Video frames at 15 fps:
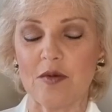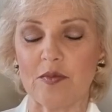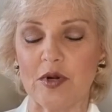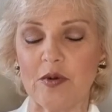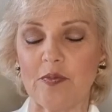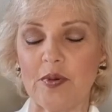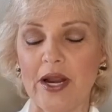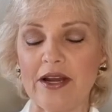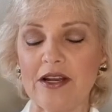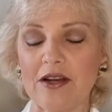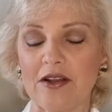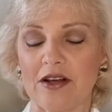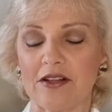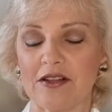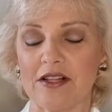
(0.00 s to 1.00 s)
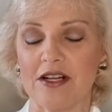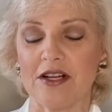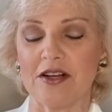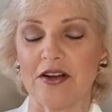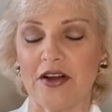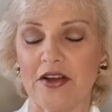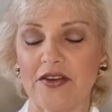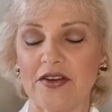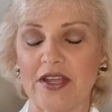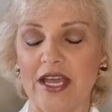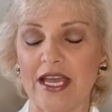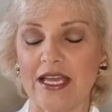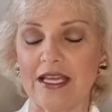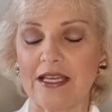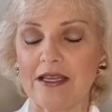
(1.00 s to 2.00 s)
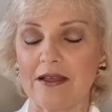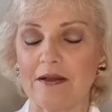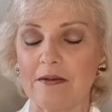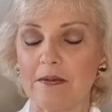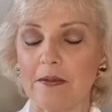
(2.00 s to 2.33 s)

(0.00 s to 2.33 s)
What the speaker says: propranolol on a